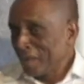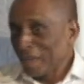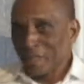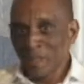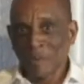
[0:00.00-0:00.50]

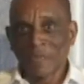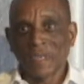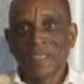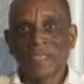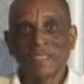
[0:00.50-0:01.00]
And someone
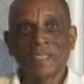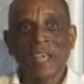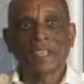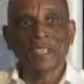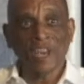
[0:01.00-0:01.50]
said it is
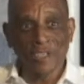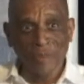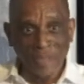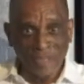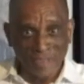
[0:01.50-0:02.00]
the
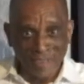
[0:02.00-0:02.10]
acknowledgement,